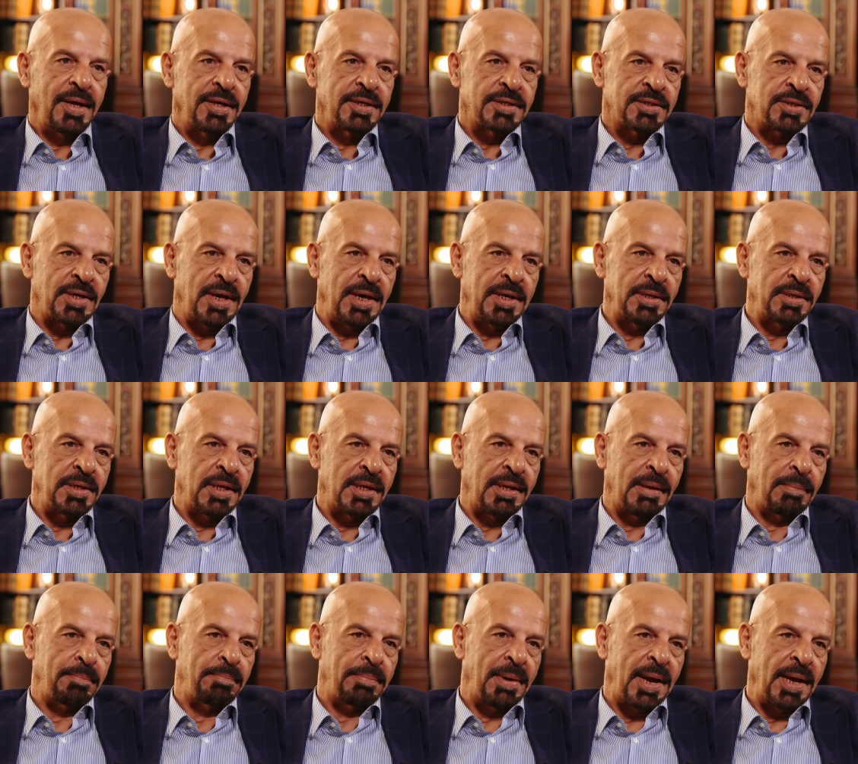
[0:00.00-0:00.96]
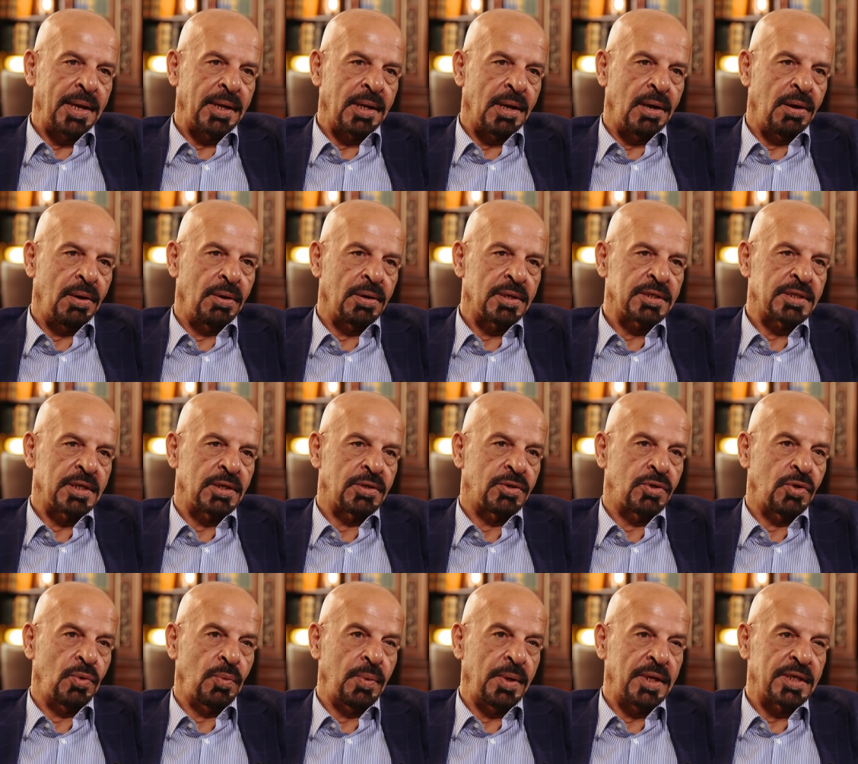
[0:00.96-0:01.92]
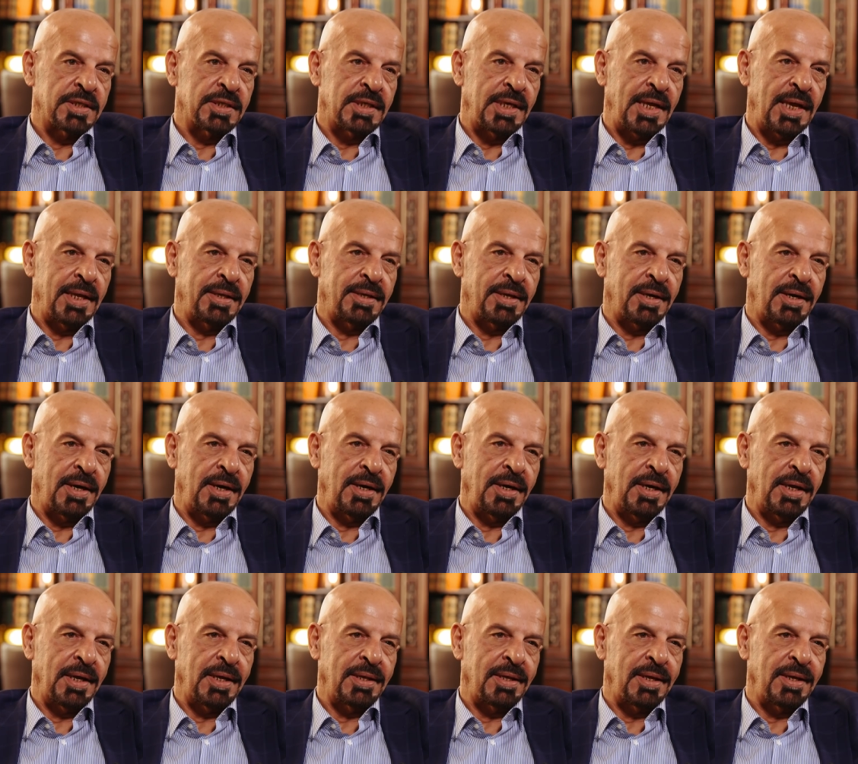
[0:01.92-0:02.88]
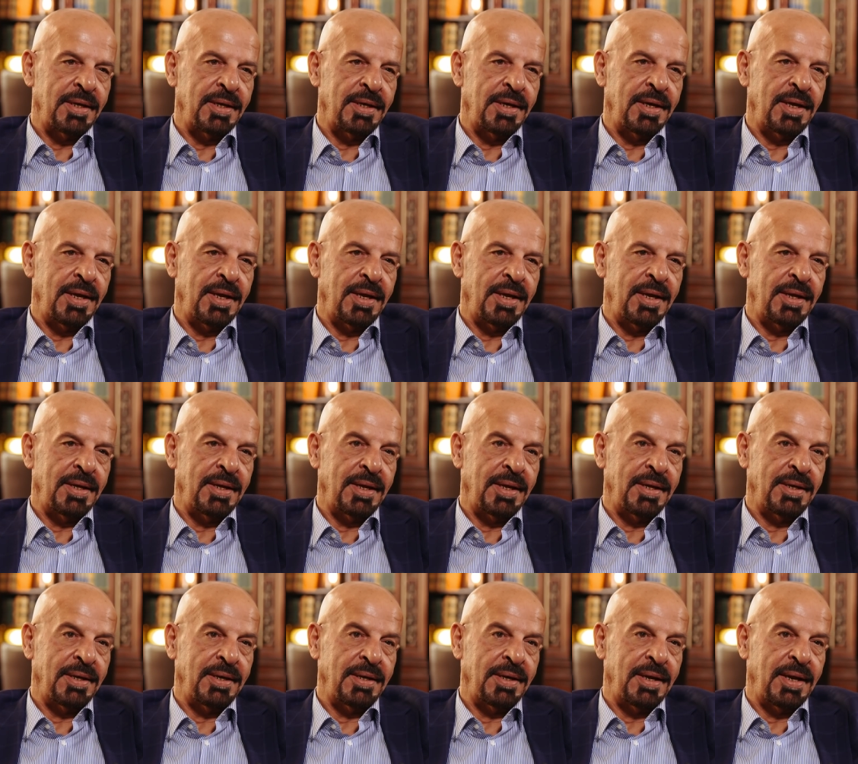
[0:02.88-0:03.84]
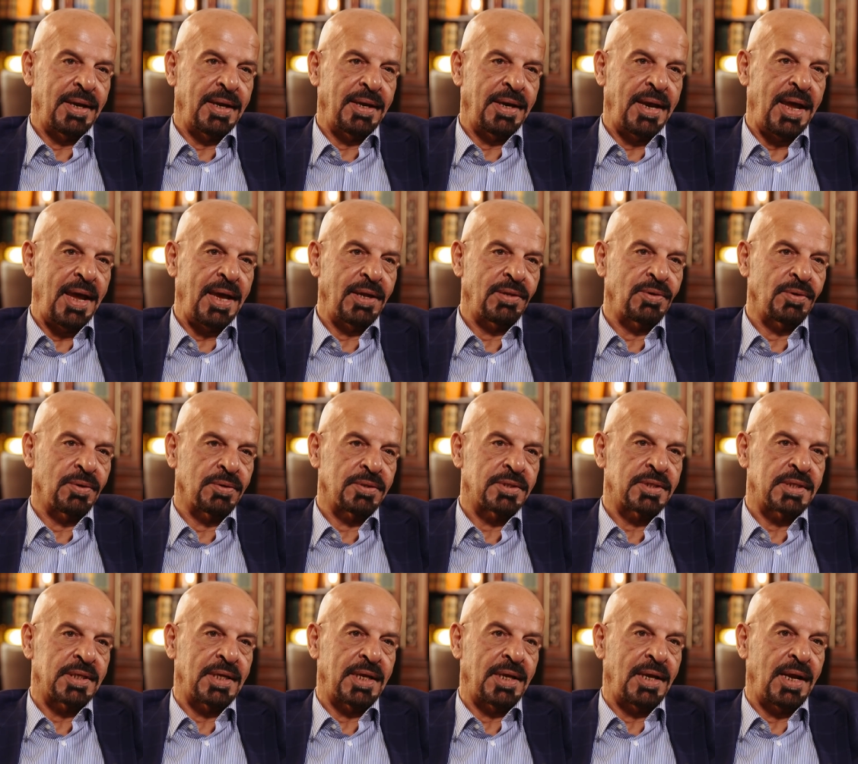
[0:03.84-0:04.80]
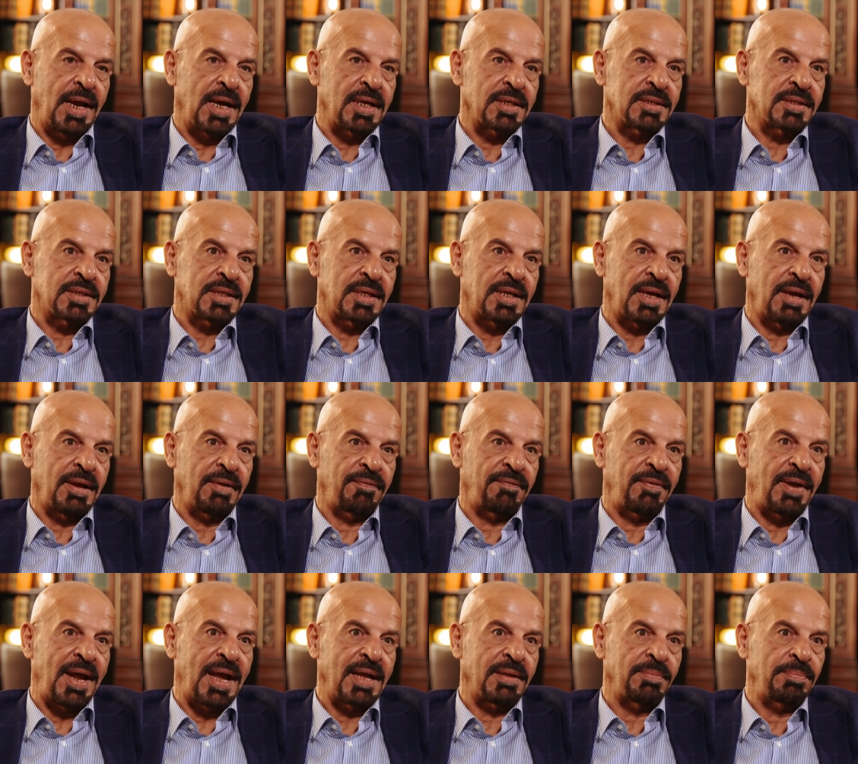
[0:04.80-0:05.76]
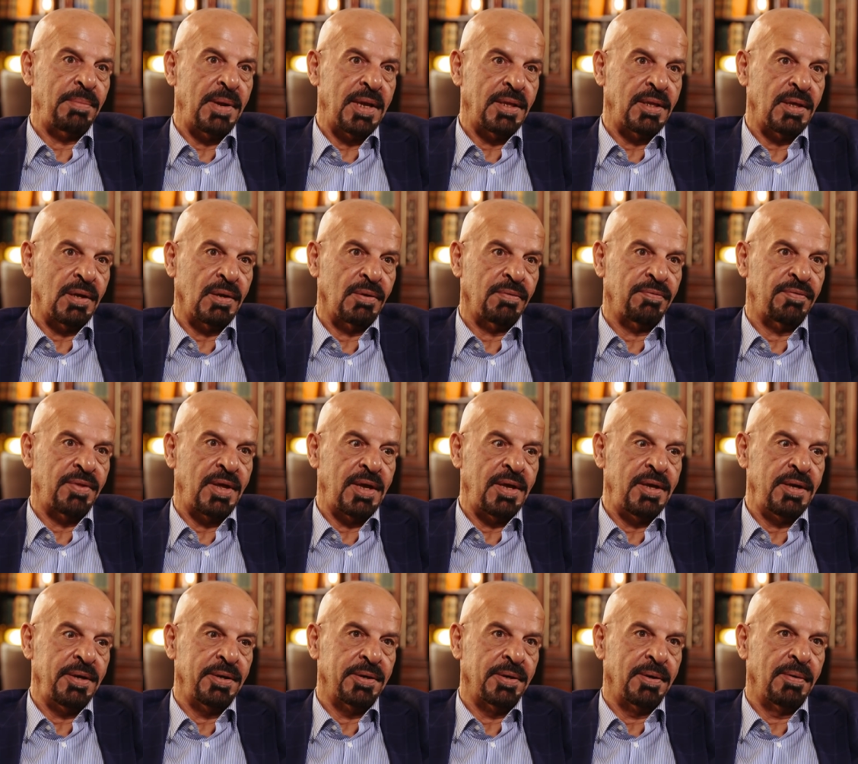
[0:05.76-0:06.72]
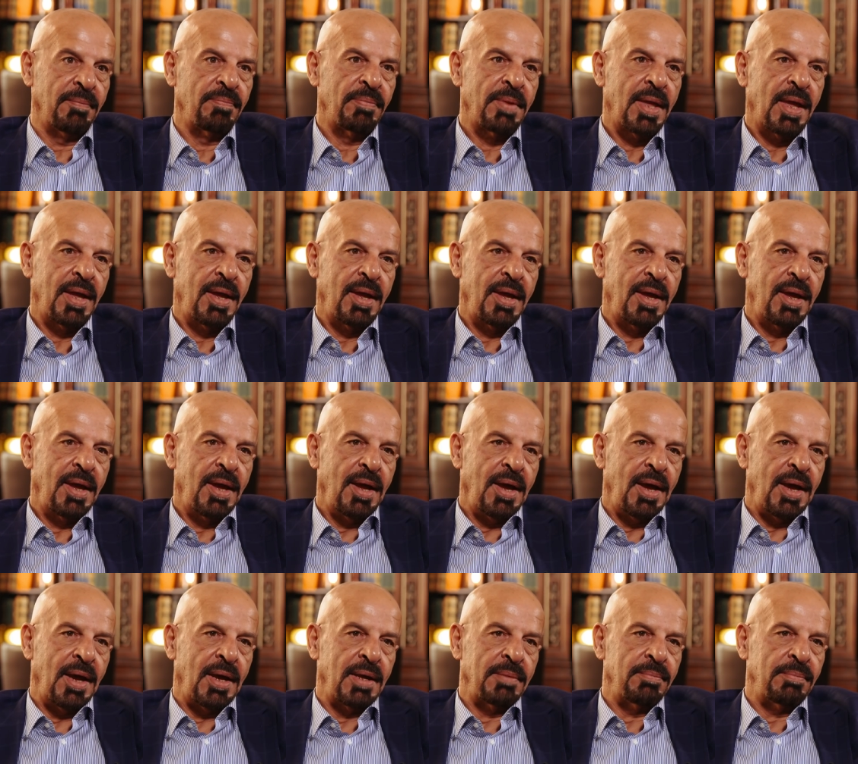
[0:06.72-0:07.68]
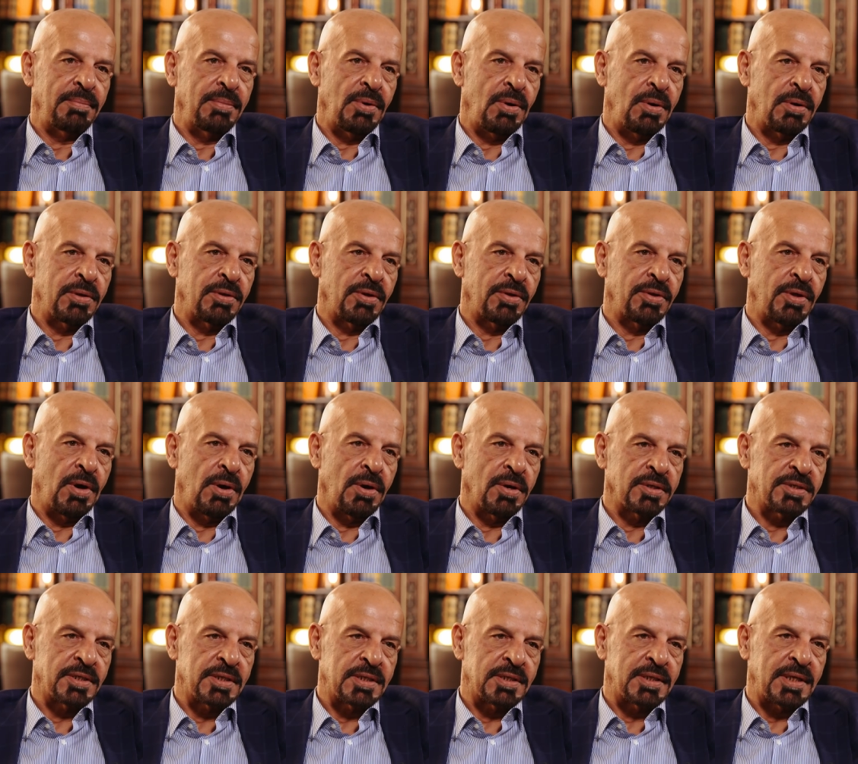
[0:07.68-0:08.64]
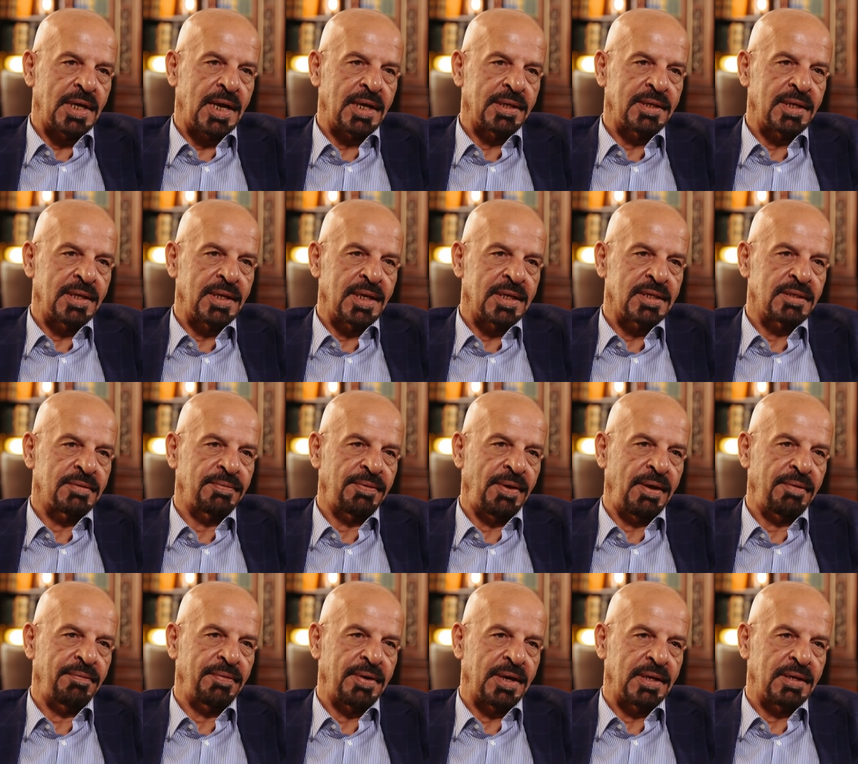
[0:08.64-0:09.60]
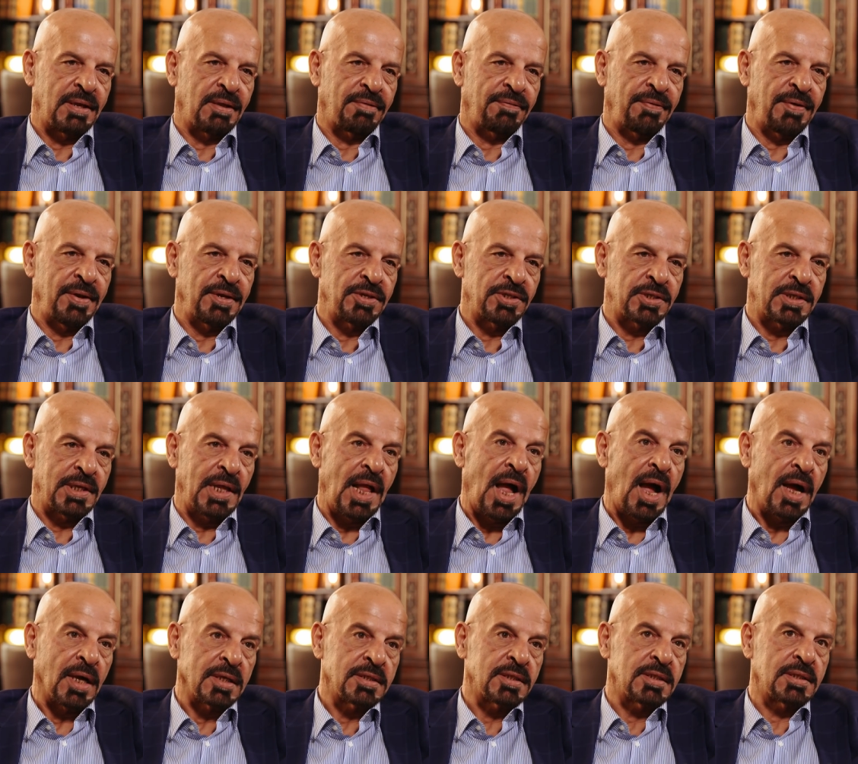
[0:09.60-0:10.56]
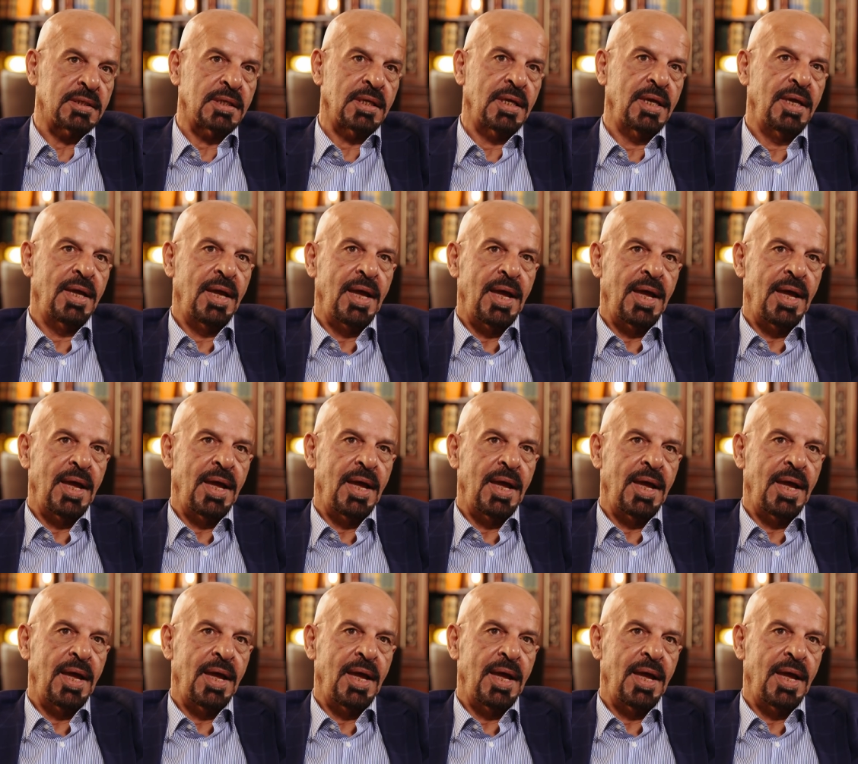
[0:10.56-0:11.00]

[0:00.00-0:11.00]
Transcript: So I ended up buying a horse, and two weeks later, running it in uh, in, in Haydock's uh, last uh, flat meeting of the year. And although the horse started as favorite, it finished last.